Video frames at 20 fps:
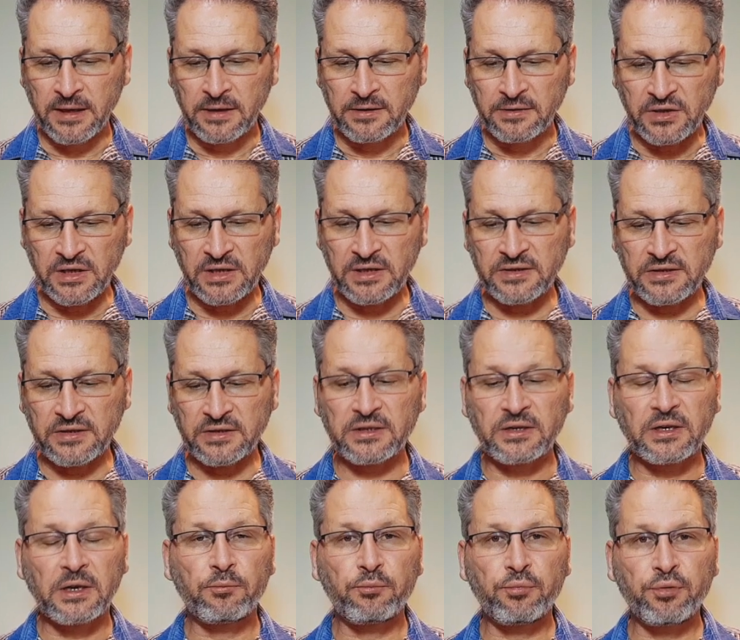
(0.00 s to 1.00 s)
Jesus'
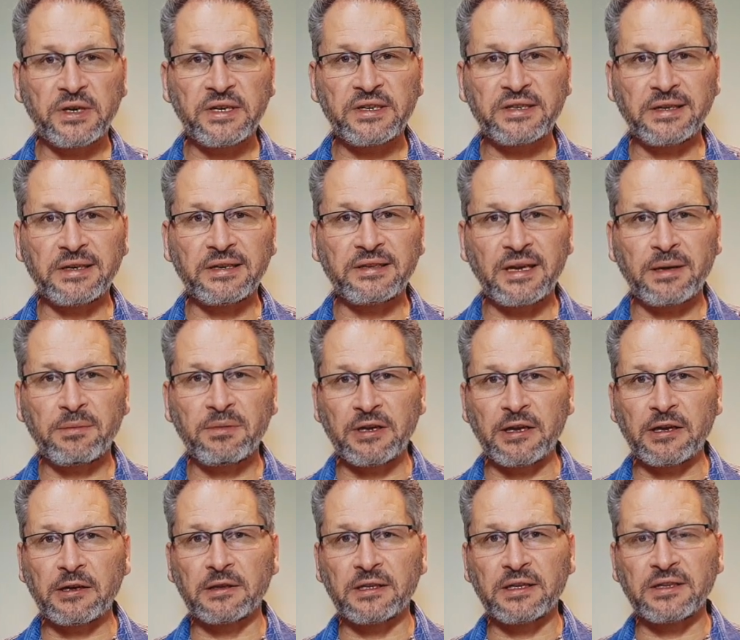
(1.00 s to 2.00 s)
priestly
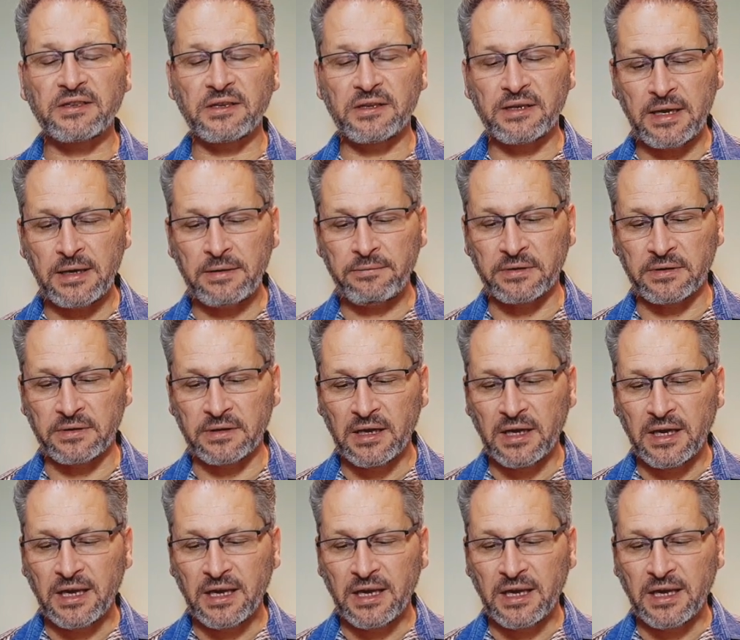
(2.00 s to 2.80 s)
tabernacle is in heaven.